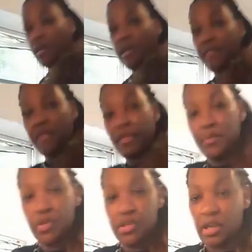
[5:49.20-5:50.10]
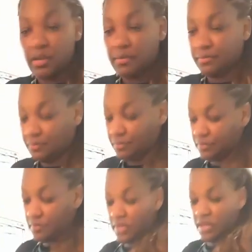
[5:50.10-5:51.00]
And then the butter
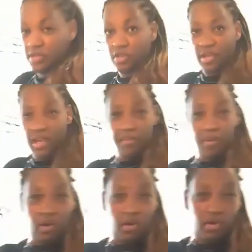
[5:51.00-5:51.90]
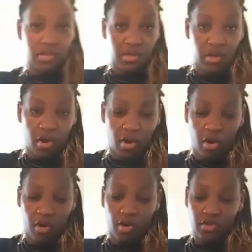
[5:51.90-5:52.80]
is going to get poured
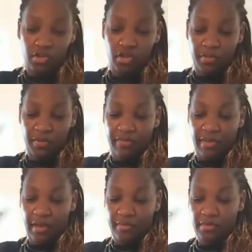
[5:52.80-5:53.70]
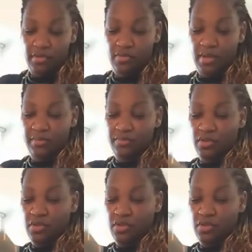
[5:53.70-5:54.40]
on top of that as well.